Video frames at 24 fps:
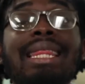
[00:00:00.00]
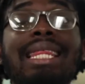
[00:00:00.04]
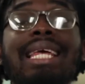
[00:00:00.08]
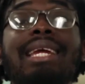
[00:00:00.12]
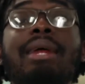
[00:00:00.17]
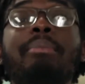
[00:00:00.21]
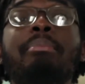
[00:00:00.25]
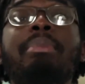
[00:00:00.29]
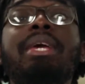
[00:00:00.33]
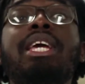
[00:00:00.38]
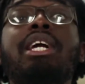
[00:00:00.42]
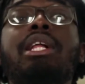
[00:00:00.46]
Let
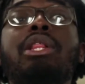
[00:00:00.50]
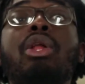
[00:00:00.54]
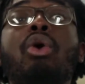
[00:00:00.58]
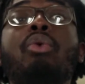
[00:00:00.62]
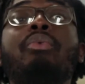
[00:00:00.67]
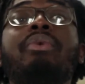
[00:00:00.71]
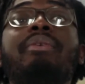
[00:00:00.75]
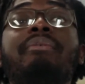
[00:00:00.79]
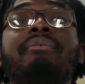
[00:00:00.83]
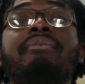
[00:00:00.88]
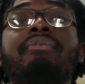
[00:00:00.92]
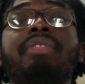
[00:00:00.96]
them be
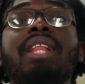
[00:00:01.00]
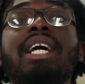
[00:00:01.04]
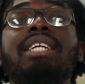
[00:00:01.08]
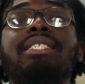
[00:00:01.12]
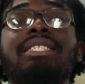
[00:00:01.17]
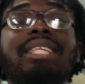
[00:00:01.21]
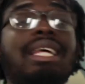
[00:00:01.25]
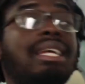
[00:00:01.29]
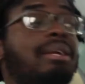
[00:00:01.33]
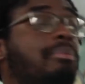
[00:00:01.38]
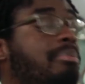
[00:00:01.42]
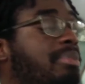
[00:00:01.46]
clothed in
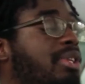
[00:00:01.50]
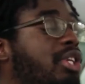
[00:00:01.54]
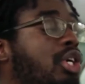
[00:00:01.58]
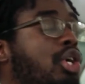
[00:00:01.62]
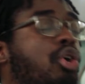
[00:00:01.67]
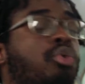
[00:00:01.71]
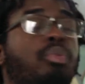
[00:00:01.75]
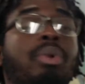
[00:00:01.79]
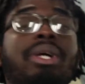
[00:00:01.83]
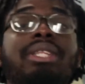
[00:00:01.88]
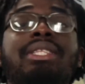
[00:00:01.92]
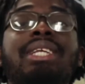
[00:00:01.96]
flesh. Let them
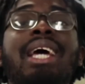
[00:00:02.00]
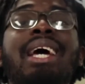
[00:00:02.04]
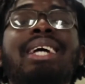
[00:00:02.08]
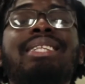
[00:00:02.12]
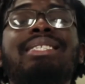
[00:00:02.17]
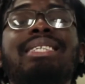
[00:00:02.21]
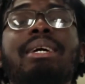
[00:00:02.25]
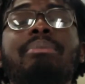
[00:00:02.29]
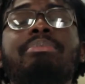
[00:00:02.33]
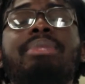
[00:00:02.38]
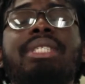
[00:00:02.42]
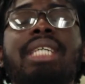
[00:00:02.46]
deal with
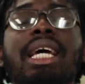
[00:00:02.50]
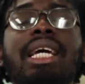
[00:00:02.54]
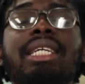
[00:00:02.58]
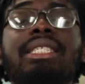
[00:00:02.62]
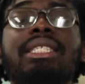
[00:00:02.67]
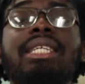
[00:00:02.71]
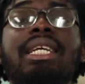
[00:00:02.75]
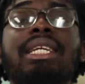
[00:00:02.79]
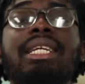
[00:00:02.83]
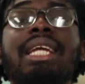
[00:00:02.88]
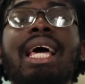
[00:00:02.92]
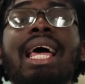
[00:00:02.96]

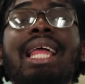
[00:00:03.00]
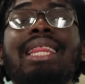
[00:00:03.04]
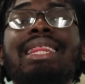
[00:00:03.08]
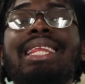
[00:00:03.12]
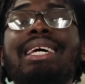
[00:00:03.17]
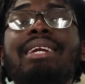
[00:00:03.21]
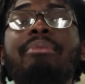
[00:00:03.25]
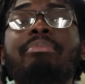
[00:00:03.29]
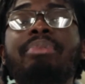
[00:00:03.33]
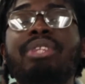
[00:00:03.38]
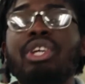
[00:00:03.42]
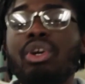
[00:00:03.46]
temptation.
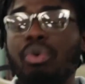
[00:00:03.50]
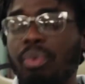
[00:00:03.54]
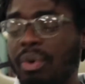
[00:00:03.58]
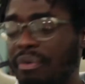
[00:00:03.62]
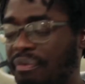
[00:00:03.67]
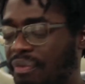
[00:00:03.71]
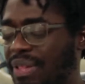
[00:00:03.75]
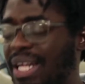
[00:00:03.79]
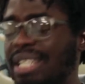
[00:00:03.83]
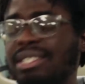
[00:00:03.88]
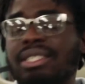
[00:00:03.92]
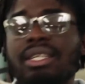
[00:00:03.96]
Let them deal
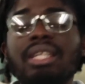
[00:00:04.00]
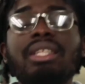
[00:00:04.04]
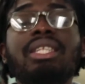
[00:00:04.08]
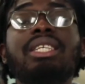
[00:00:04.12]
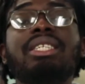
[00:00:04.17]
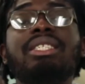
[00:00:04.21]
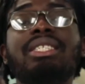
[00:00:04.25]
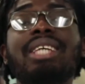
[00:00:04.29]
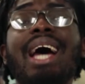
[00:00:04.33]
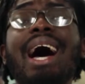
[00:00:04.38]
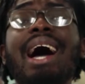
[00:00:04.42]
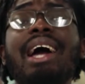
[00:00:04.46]
with fleshly
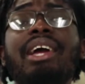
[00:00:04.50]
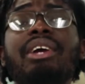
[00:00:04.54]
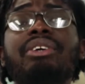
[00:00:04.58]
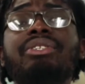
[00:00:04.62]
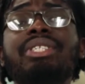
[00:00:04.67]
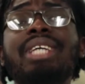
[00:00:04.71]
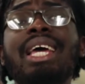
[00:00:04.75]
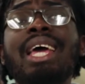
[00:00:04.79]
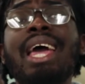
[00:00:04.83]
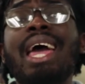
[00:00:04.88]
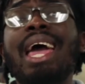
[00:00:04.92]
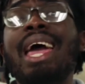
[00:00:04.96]

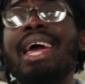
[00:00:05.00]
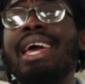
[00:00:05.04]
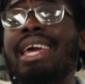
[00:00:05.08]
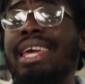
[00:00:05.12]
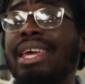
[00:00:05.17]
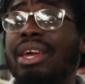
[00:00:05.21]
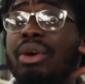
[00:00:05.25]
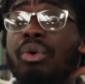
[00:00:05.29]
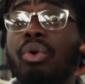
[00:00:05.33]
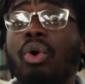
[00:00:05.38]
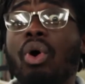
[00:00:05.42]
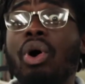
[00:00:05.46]
desires. And
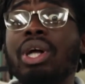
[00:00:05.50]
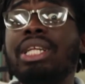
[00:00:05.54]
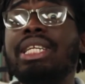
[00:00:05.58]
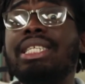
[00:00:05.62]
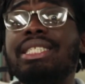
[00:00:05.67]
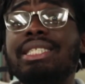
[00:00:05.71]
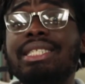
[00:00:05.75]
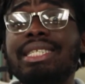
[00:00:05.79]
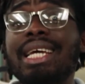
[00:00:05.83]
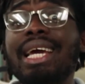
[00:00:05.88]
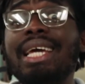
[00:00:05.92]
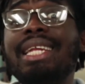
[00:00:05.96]
he will
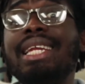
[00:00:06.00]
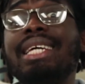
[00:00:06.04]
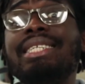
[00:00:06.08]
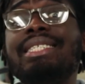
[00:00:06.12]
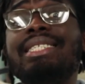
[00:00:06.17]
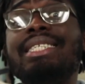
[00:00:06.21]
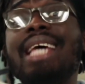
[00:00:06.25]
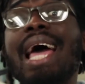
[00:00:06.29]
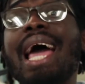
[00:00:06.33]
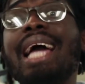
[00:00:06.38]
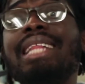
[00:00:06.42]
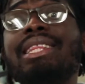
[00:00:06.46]
understand
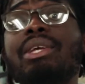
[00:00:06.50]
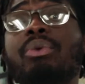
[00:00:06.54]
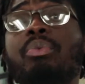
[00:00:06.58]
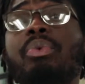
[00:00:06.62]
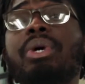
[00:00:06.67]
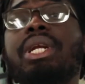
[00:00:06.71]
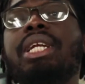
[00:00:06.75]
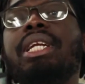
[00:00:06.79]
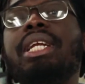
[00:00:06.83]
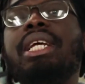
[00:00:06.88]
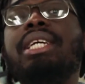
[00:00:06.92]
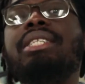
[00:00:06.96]
exactly
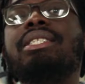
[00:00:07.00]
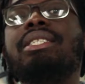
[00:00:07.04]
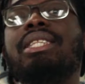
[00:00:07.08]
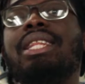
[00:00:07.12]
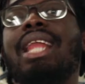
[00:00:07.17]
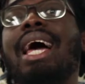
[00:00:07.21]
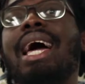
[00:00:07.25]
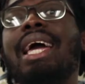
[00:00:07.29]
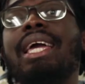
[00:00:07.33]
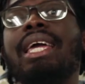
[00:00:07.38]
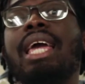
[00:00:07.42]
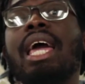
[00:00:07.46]
what it is
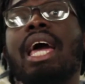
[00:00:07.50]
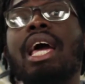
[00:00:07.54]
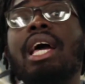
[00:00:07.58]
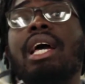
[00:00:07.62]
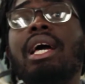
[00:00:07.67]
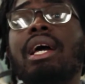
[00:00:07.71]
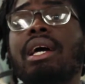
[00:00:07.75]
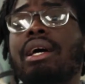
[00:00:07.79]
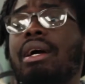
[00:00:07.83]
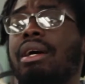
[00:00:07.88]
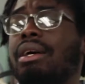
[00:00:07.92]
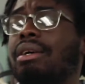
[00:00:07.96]
like
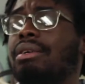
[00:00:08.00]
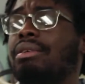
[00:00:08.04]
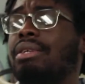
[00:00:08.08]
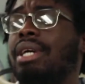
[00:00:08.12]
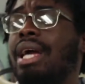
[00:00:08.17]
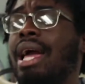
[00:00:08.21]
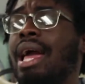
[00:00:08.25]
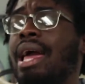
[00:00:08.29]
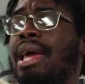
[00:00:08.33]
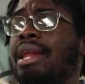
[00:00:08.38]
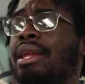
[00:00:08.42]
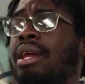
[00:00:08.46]

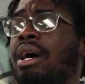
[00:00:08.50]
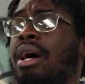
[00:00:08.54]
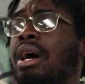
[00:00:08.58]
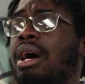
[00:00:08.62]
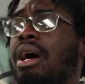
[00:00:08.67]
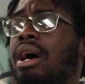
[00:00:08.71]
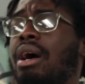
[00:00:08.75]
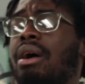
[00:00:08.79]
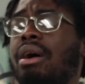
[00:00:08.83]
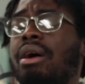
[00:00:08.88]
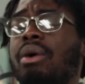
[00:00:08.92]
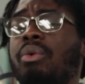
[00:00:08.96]
and
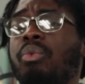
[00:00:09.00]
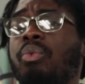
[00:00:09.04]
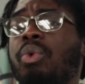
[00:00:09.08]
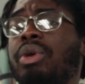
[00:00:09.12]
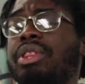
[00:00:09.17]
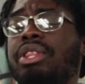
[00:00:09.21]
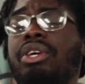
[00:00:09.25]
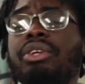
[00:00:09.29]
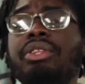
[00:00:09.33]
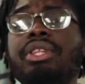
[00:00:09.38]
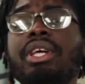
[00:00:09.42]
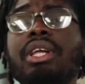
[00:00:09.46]

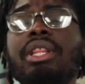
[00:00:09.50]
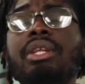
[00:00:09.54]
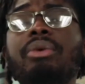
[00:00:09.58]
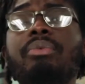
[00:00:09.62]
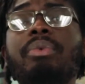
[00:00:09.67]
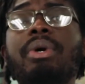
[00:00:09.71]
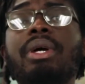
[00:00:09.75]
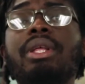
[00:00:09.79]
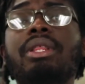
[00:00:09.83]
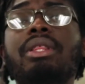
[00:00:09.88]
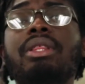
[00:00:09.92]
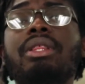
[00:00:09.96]
what they're dealing
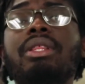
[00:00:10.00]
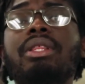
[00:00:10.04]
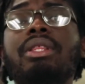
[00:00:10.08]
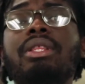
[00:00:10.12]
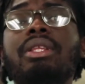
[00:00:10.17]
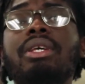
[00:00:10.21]
with.